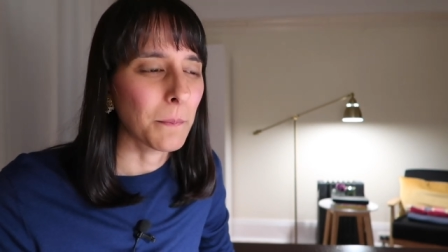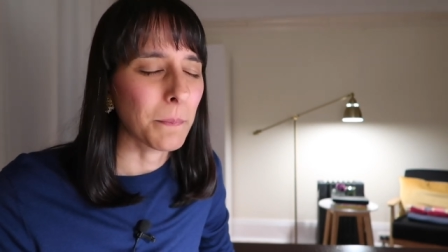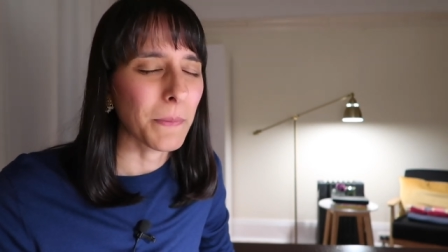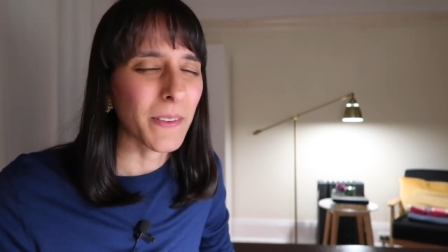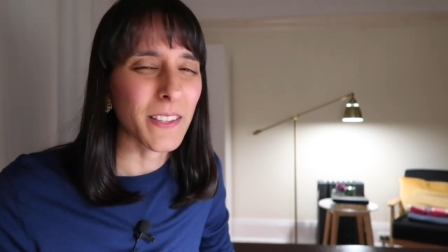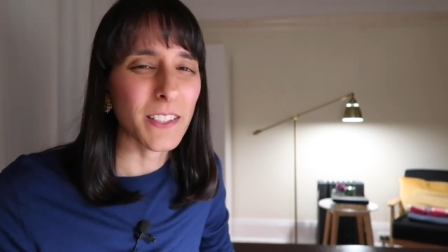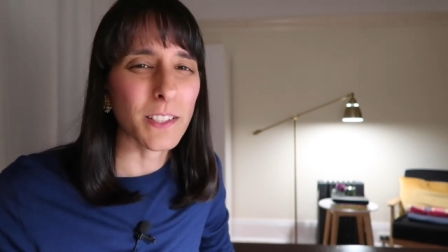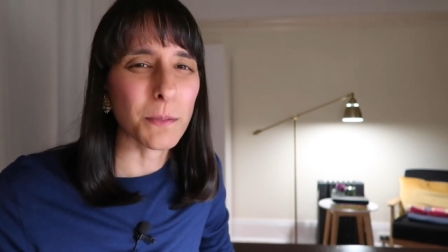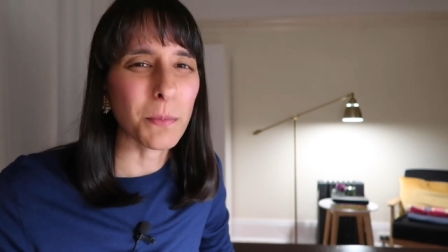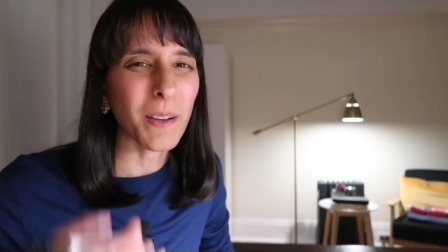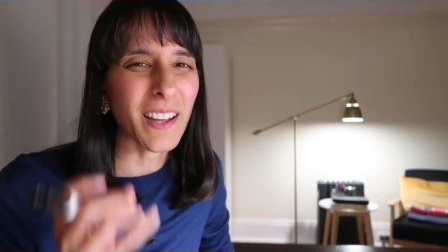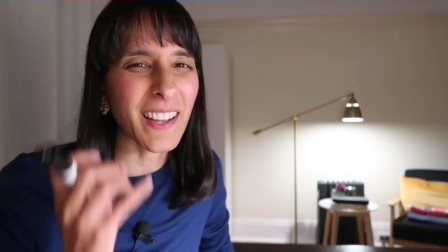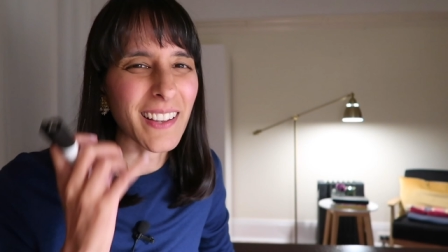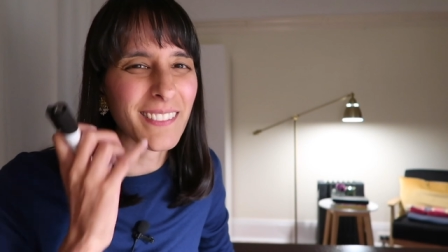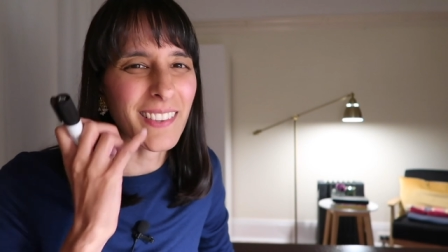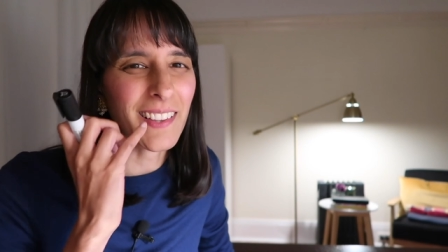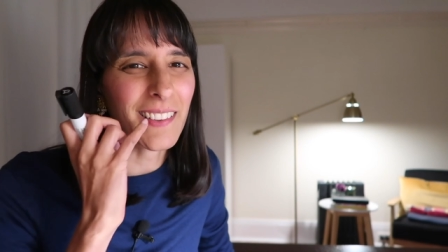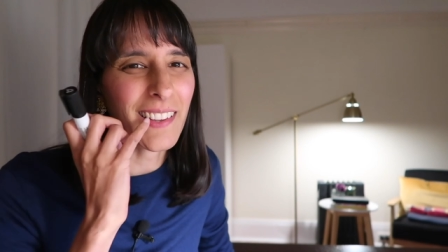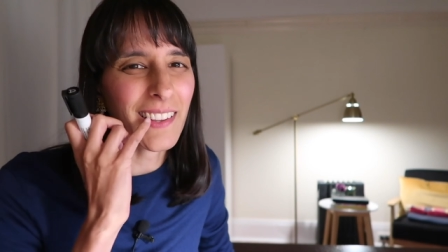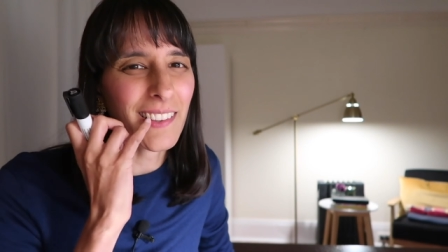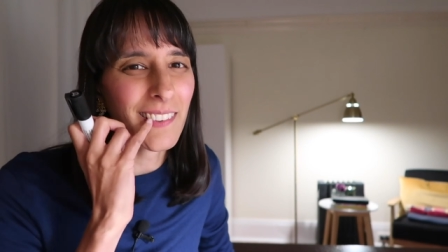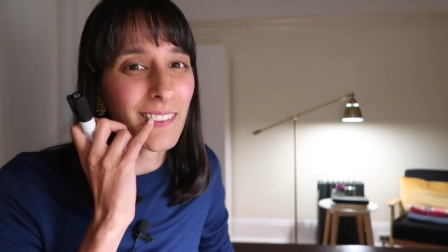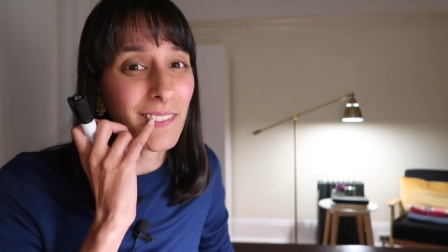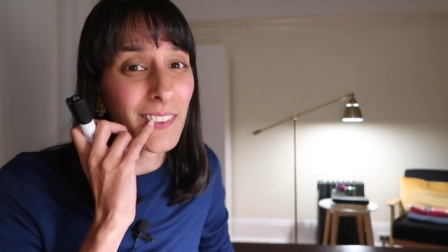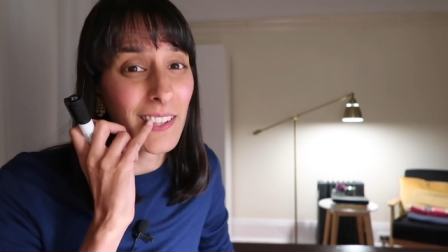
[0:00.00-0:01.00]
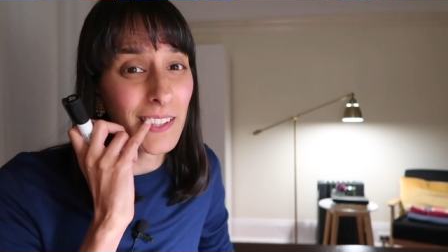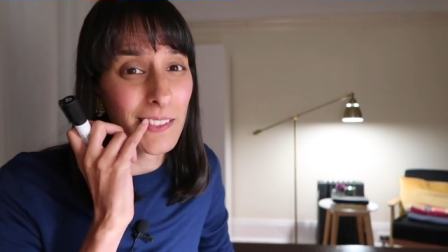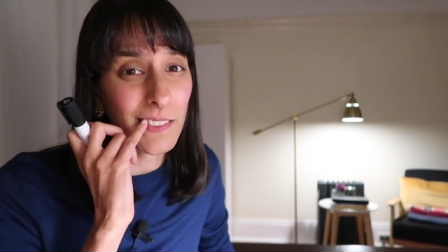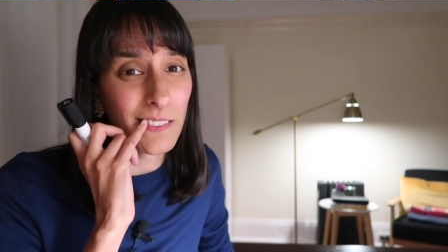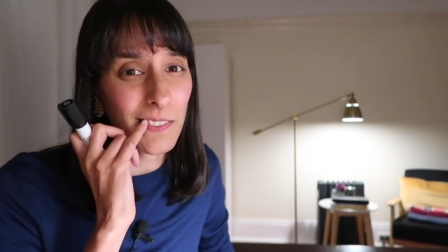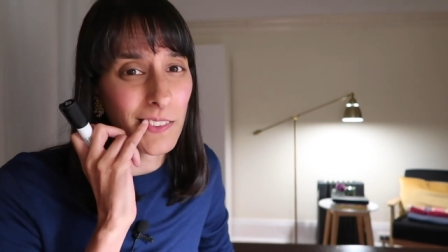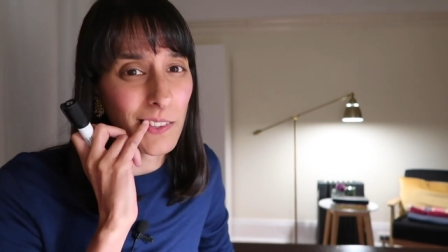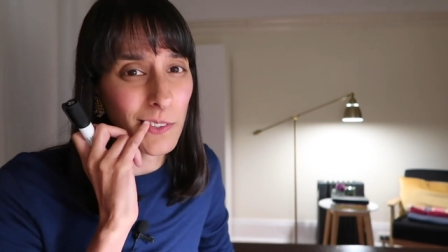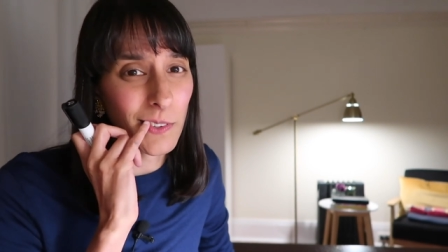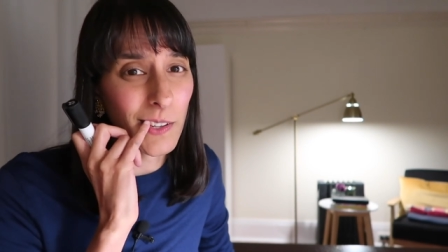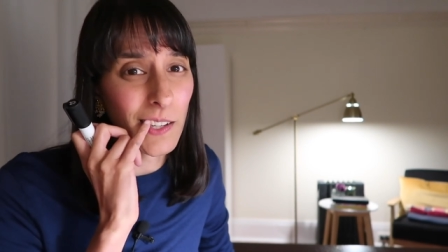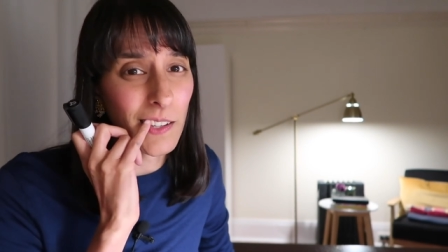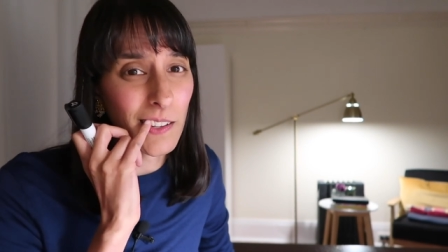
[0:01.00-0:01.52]
and she might have some like spinach
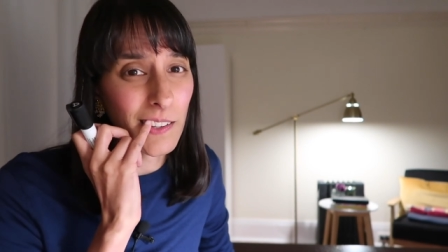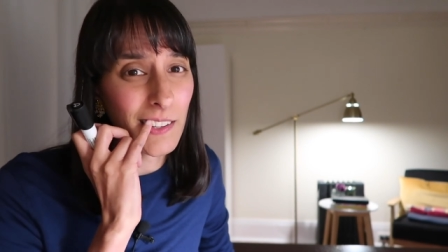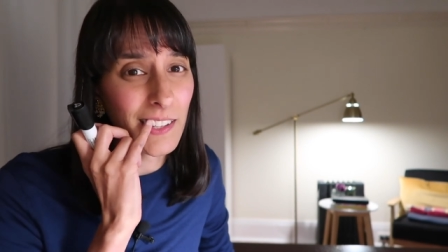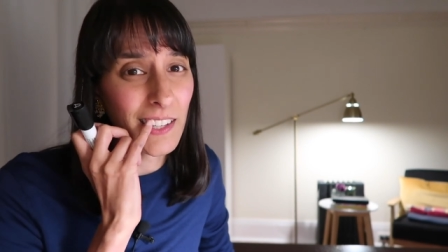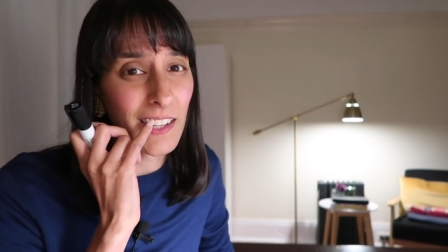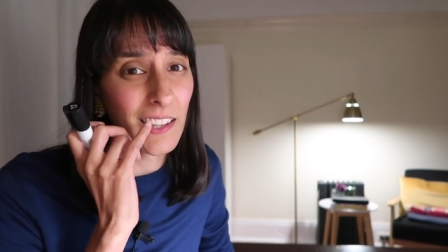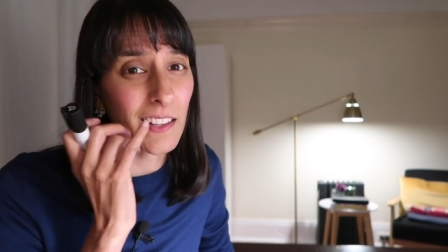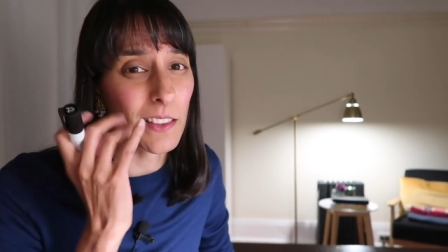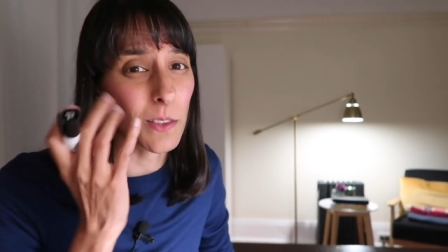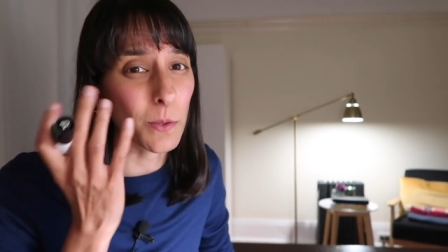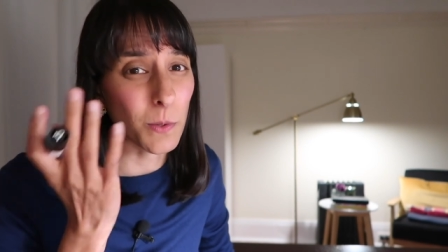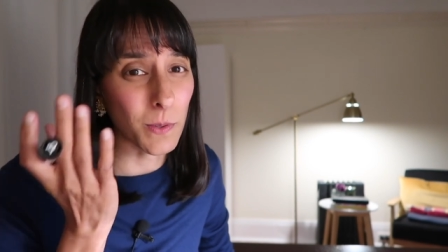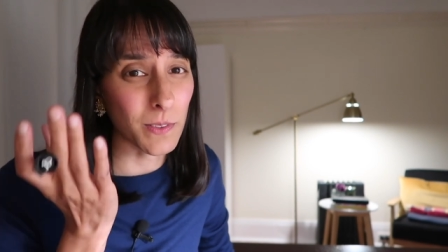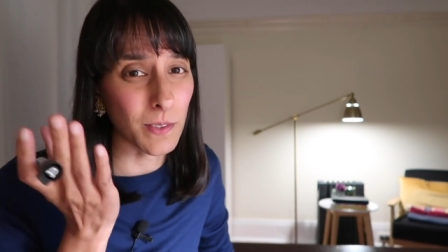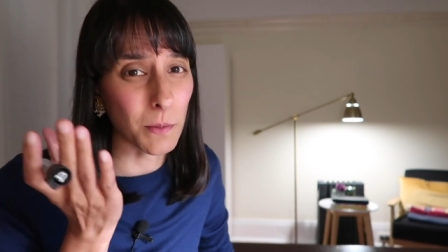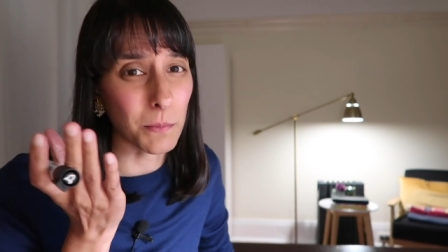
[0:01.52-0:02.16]
between her teeth or